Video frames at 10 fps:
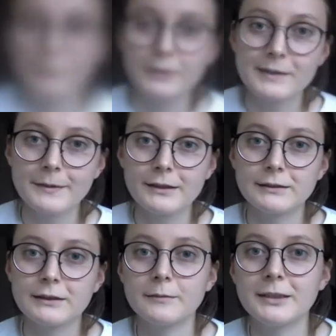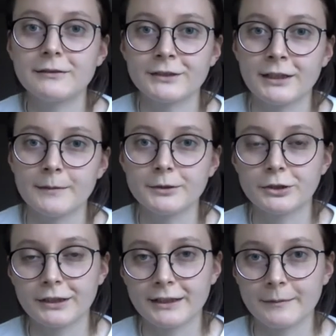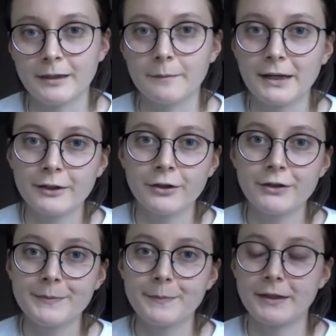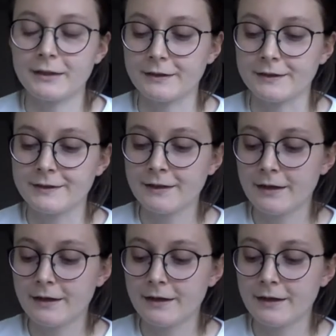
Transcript: I want to spend a little bit of time talking about macros because